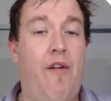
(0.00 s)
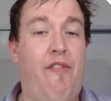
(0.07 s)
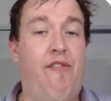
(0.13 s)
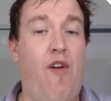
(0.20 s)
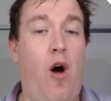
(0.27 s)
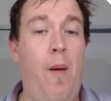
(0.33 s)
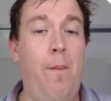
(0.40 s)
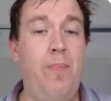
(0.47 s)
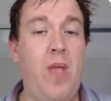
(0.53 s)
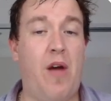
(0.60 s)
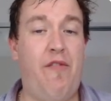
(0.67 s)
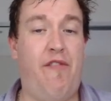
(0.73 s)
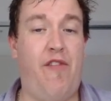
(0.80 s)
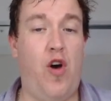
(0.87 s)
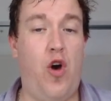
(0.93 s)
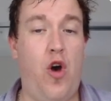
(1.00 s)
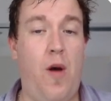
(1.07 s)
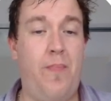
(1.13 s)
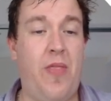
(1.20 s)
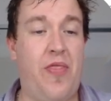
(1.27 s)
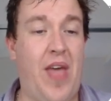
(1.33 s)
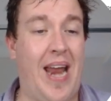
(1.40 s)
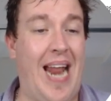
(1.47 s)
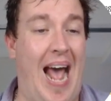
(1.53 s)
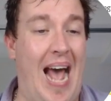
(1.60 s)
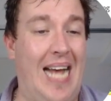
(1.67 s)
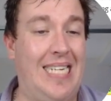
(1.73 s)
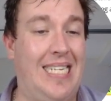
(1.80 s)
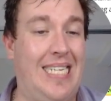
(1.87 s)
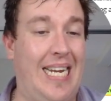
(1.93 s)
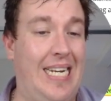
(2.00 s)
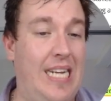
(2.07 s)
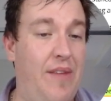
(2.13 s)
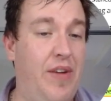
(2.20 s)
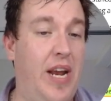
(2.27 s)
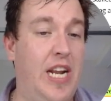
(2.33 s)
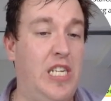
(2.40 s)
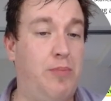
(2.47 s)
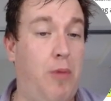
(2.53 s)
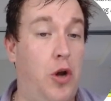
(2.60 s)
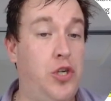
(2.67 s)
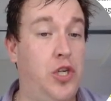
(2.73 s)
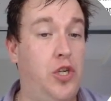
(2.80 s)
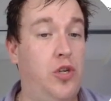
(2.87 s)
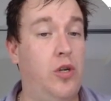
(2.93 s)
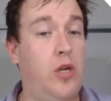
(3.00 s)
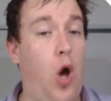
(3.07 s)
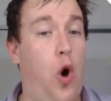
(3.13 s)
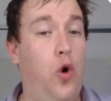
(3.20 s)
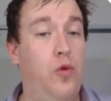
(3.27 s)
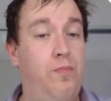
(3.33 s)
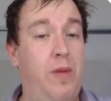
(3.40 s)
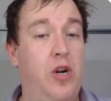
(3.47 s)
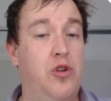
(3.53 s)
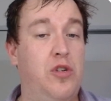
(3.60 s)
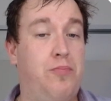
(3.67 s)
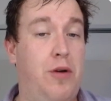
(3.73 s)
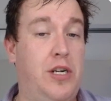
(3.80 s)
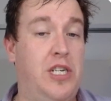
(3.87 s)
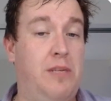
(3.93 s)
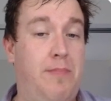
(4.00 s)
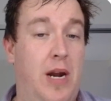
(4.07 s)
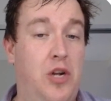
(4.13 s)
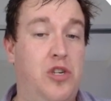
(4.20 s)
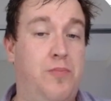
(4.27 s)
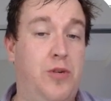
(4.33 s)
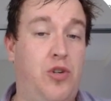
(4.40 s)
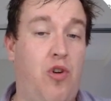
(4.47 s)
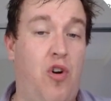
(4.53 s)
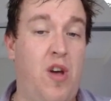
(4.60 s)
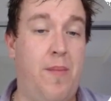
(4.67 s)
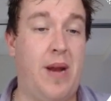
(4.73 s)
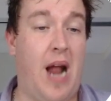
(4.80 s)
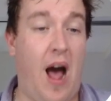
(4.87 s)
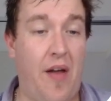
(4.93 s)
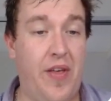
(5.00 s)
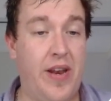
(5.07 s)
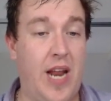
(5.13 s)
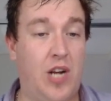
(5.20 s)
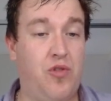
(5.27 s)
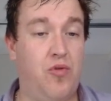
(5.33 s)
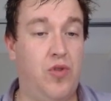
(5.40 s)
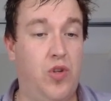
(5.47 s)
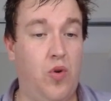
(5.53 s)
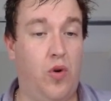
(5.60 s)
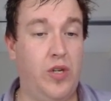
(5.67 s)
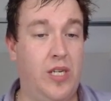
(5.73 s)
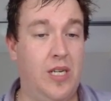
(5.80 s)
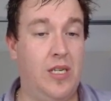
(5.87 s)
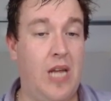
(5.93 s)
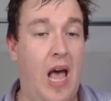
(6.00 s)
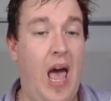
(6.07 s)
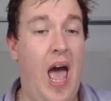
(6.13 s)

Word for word: from firm that has significant exposure to gold, minerals, precious metals, petroleum, and other natural resources